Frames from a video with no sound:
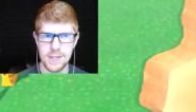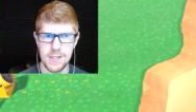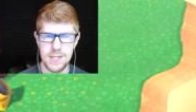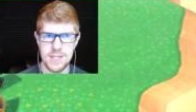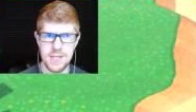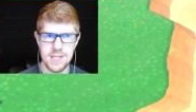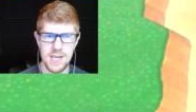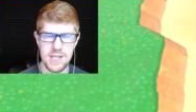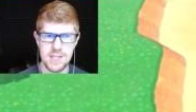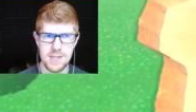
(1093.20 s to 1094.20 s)
He's he's
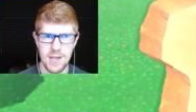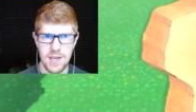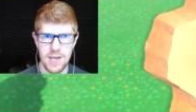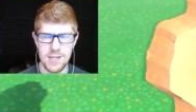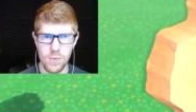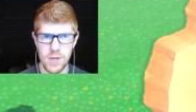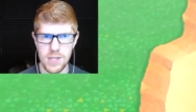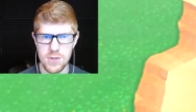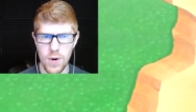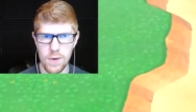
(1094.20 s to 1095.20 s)
he's he's a
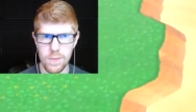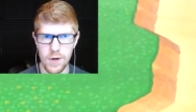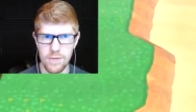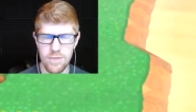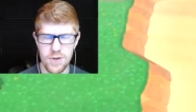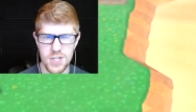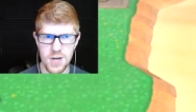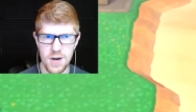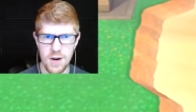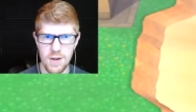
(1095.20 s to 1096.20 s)
he's a weird one for
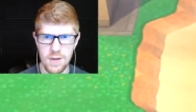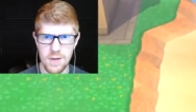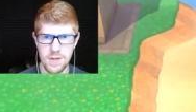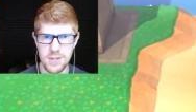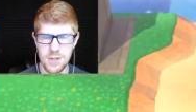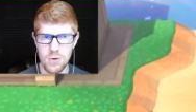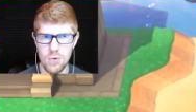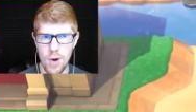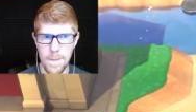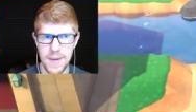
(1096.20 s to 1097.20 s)
sure.
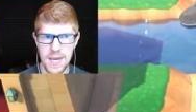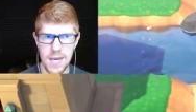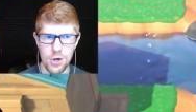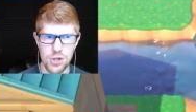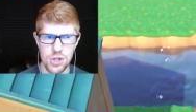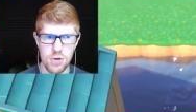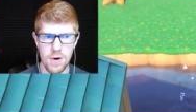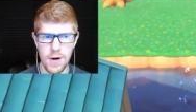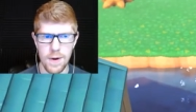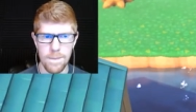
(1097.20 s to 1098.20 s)
To be
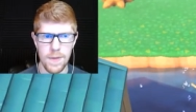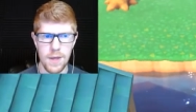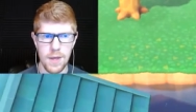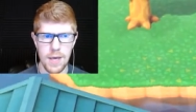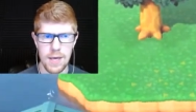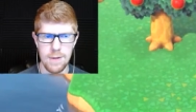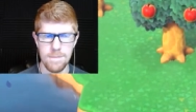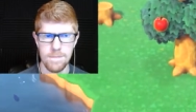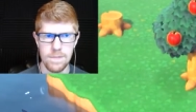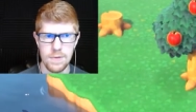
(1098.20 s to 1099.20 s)
sure. Ha!
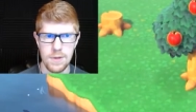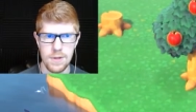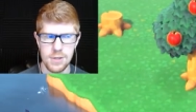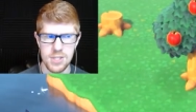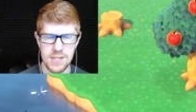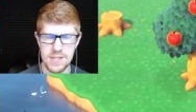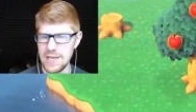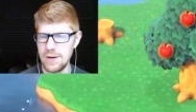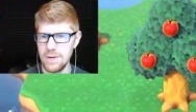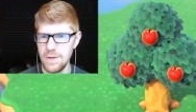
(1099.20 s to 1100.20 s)
Check this
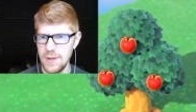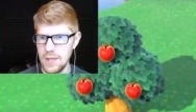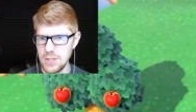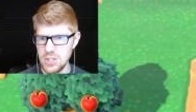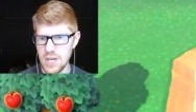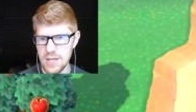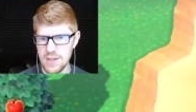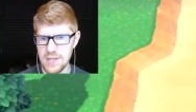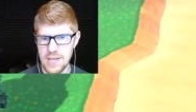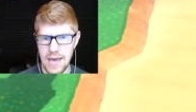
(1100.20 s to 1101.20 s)
out. Check
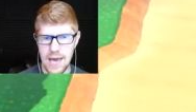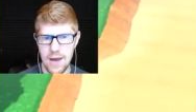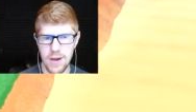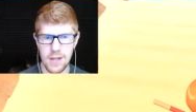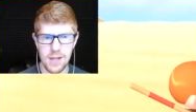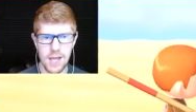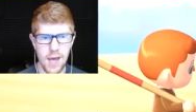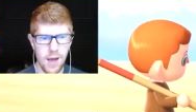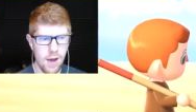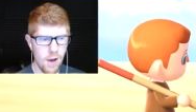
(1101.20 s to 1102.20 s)
this out.
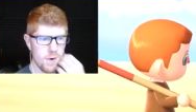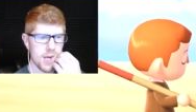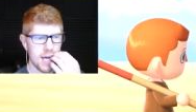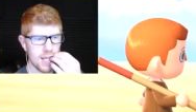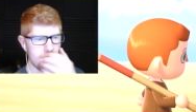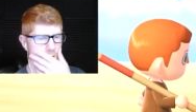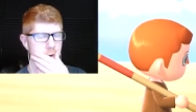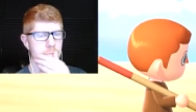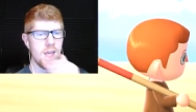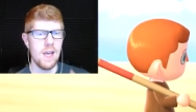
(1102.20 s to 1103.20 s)
Hello,
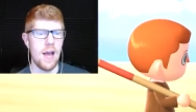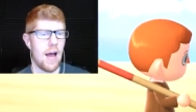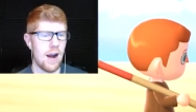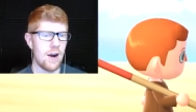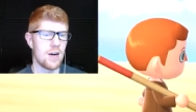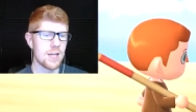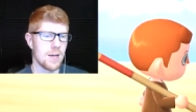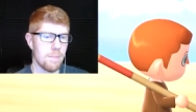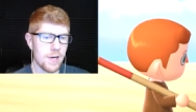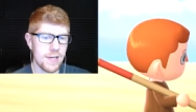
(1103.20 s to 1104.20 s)
Gulliver. Arg,
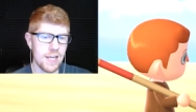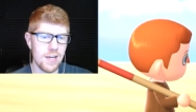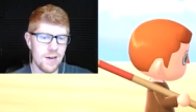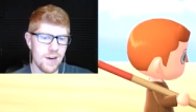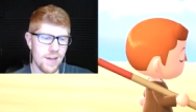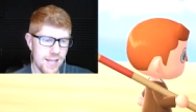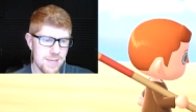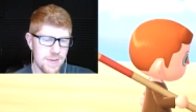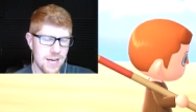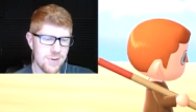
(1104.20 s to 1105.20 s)
Buccaneer, that's
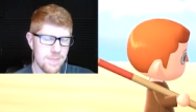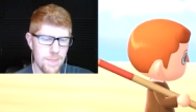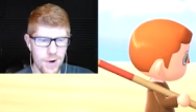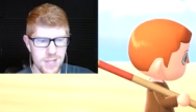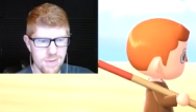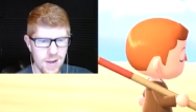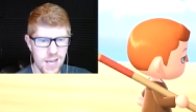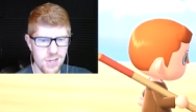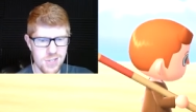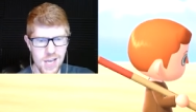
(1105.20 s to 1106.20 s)
a bit out of me price
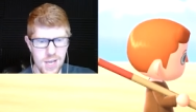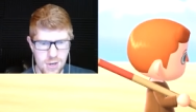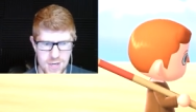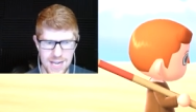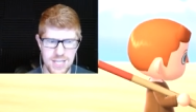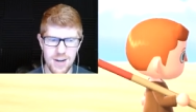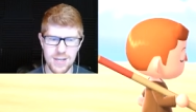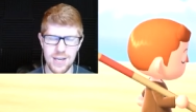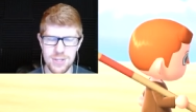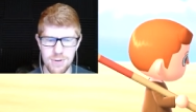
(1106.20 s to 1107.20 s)
range. Could I
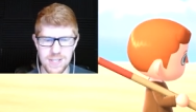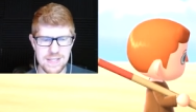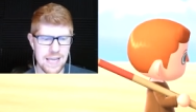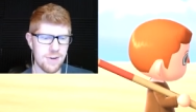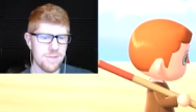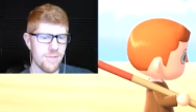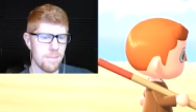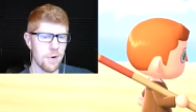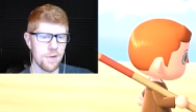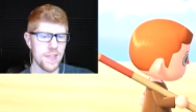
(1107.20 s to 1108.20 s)
talk you into a discount for
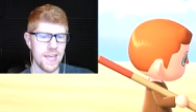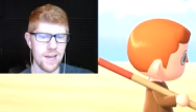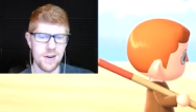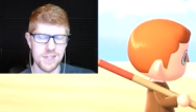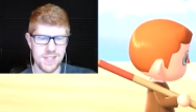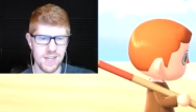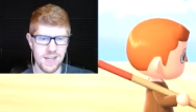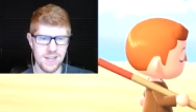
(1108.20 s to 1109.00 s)
both ears?